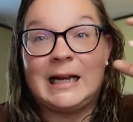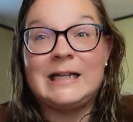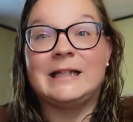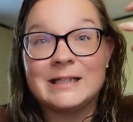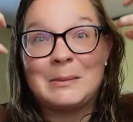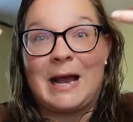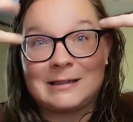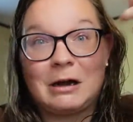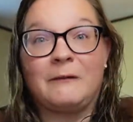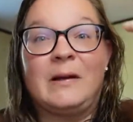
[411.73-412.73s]
I need this
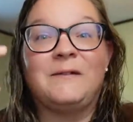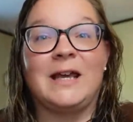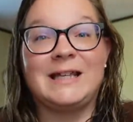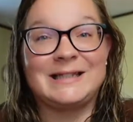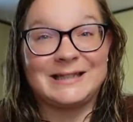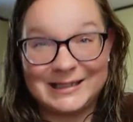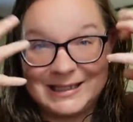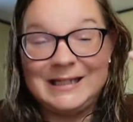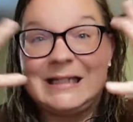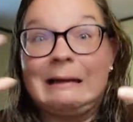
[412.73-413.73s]
mask off my face.
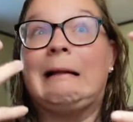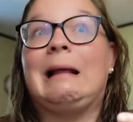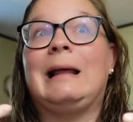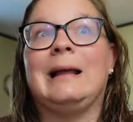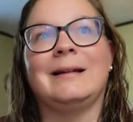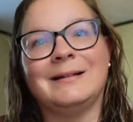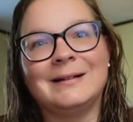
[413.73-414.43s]
Ah!